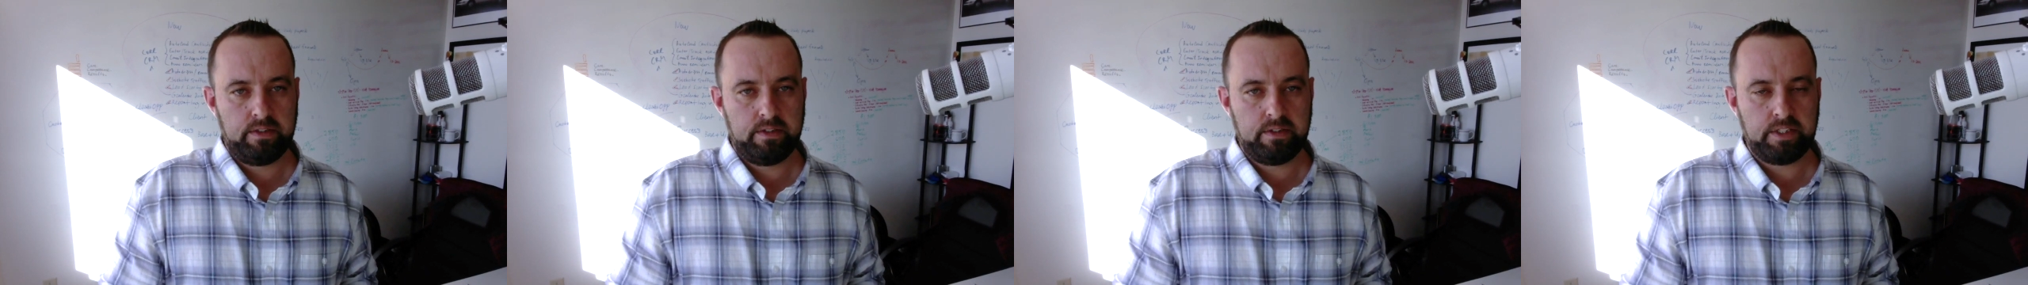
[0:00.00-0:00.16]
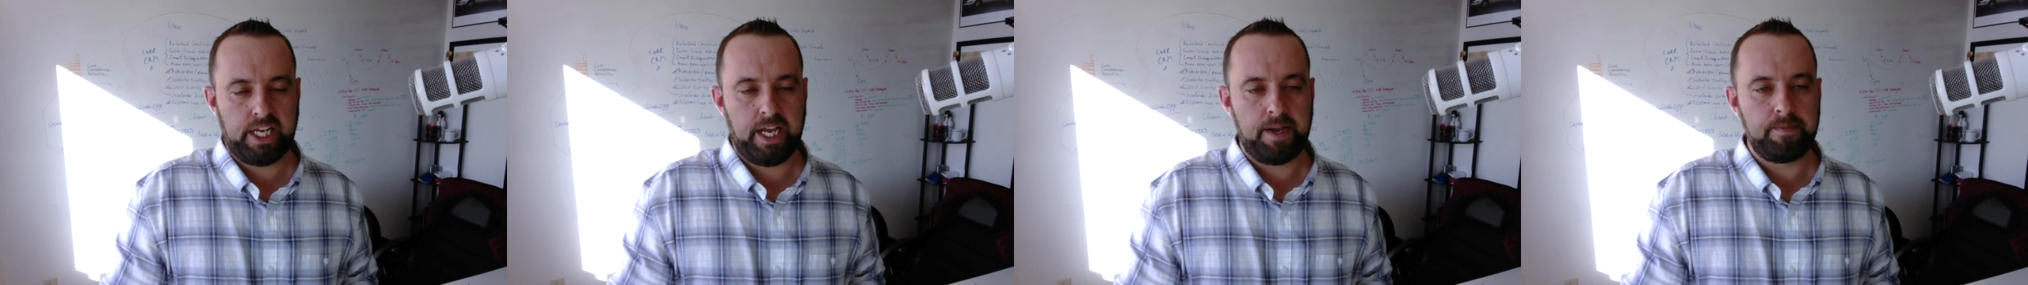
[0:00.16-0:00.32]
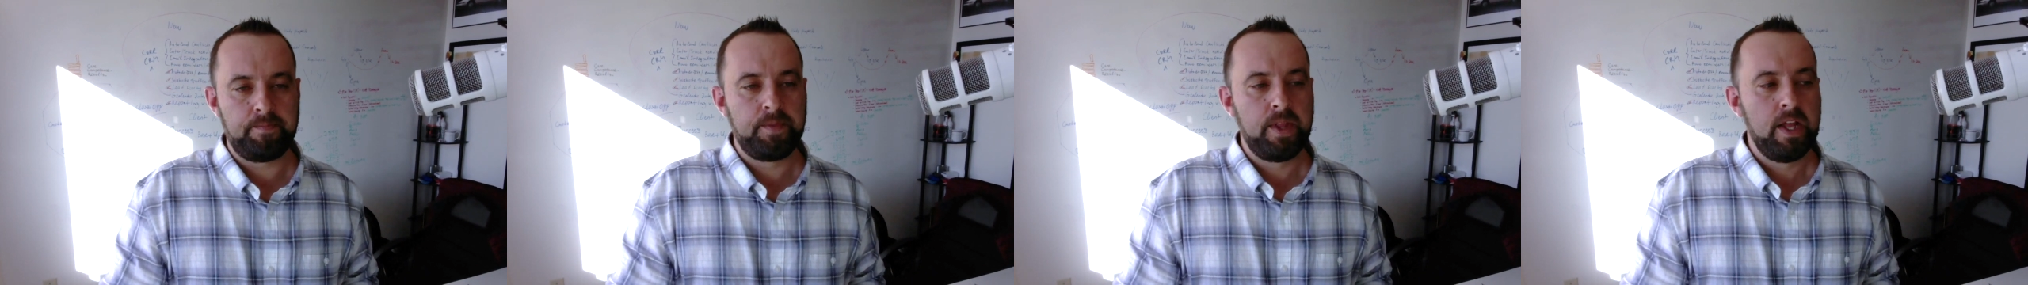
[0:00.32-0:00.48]

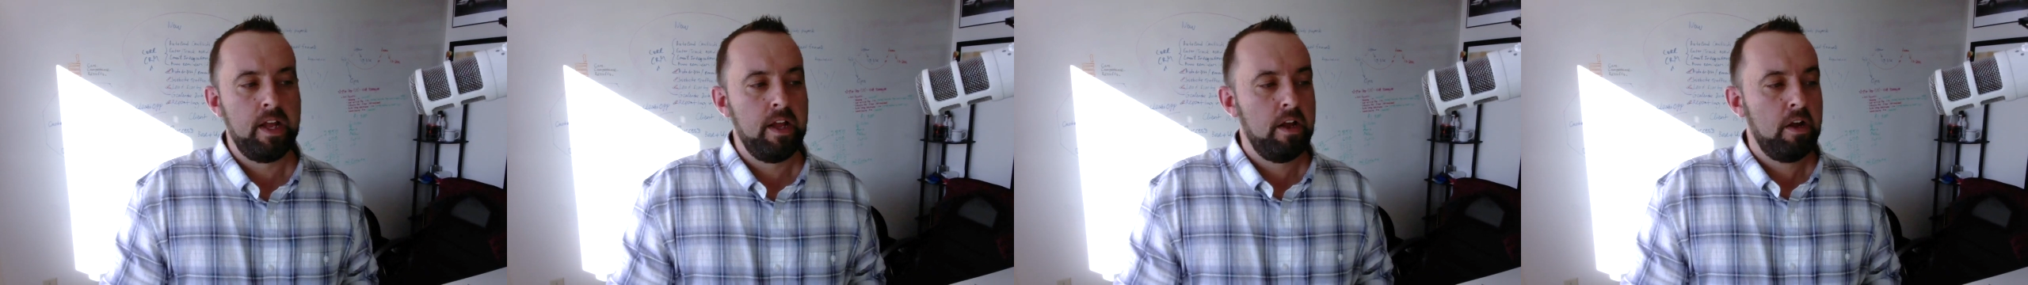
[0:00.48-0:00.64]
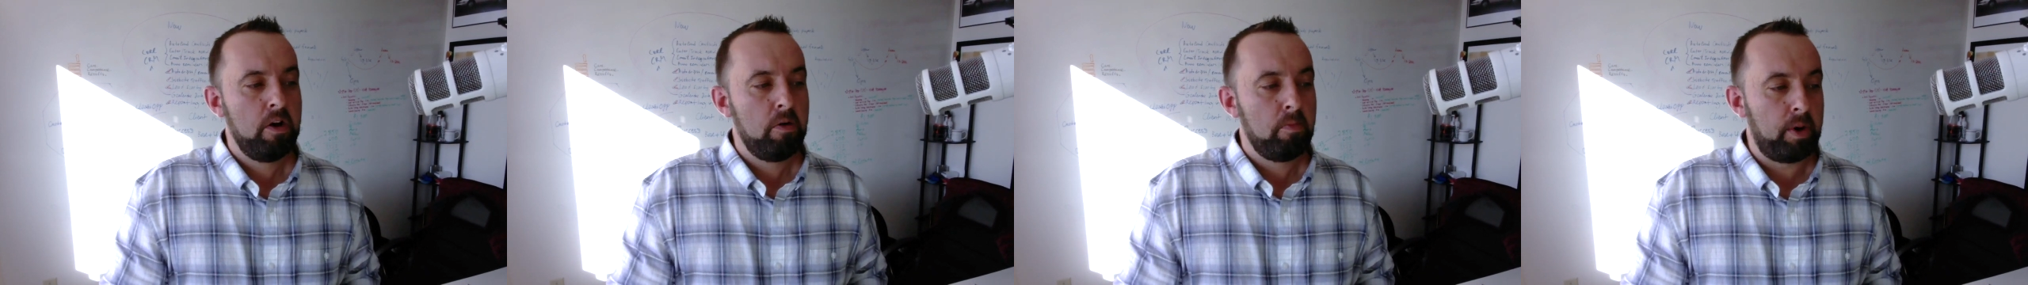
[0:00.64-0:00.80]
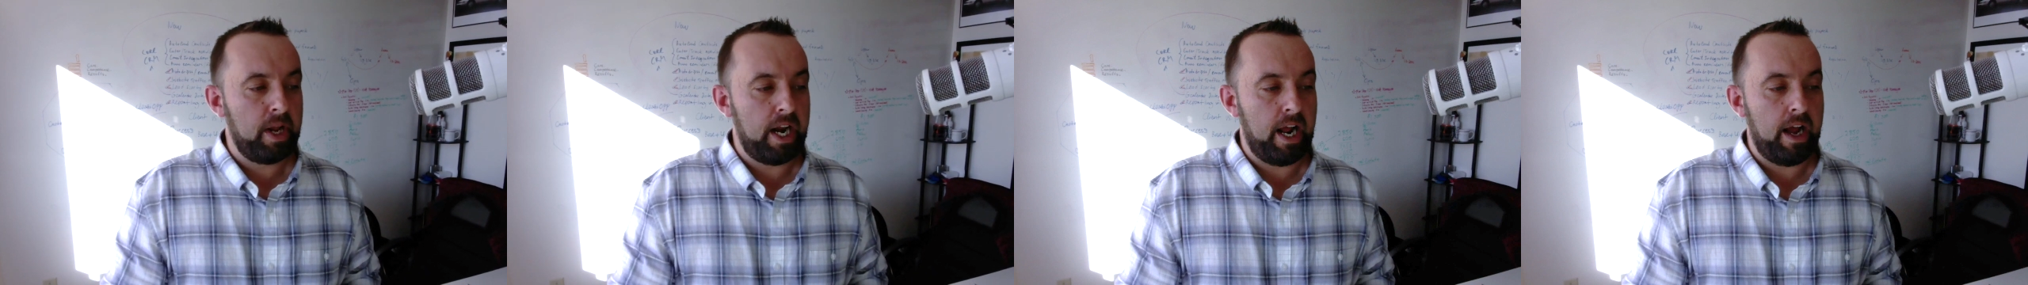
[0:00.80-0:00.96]
Okay,
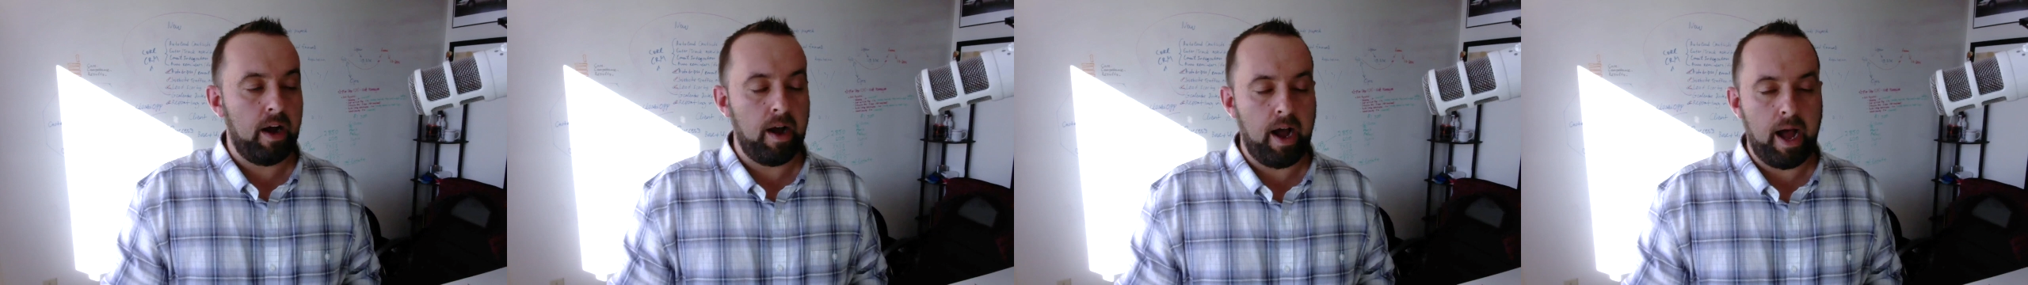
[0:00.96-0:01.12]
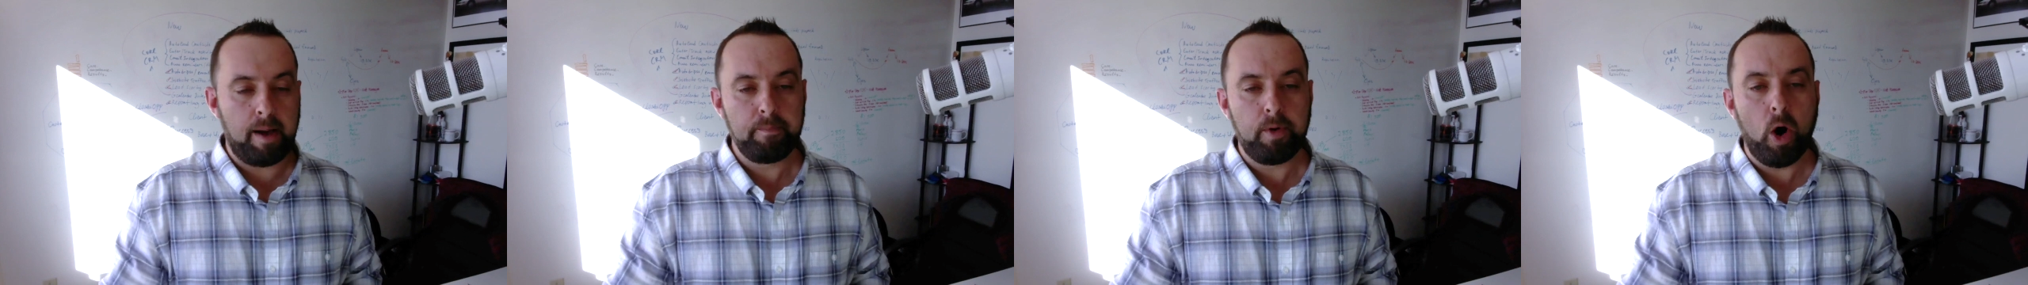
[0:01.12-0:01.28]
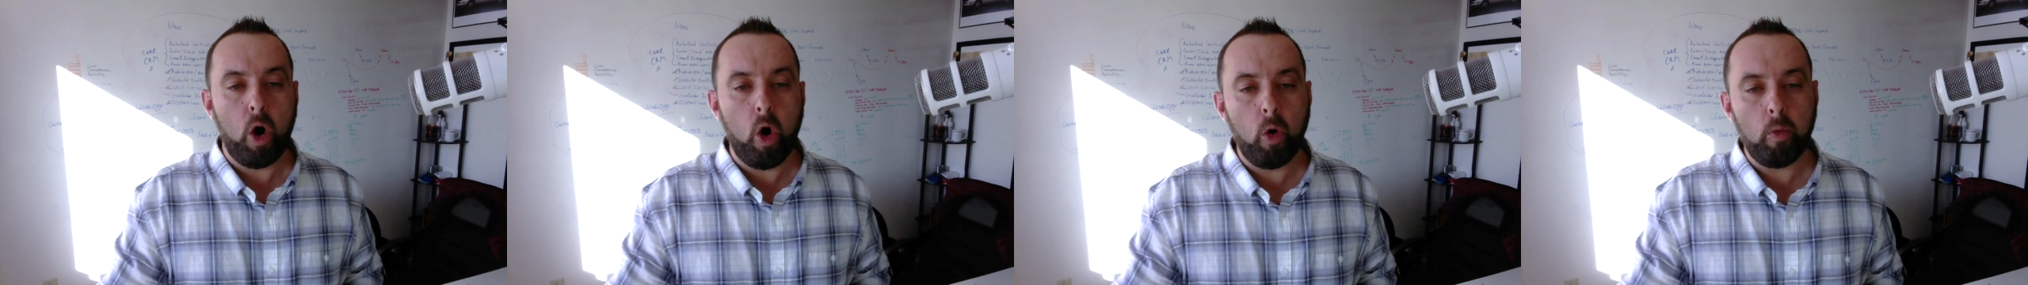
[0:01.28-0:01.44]
but I,
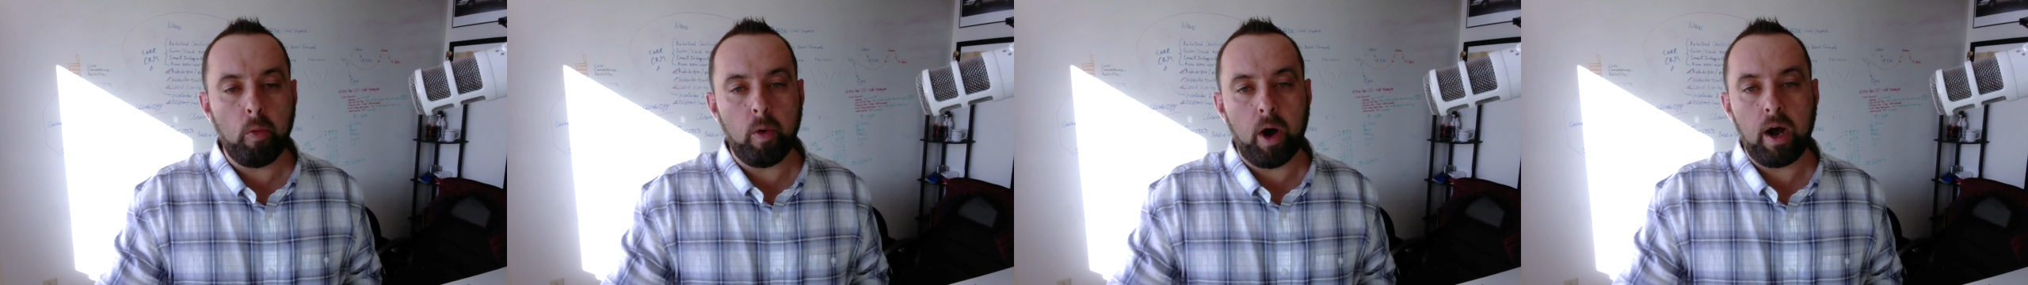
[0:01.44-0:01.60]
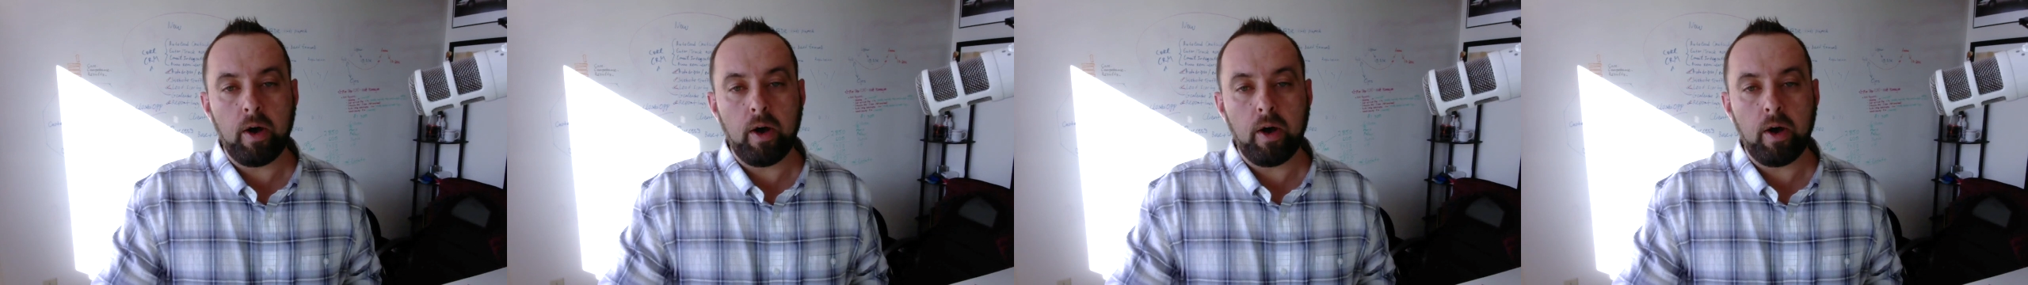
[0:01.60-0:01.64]
am ho-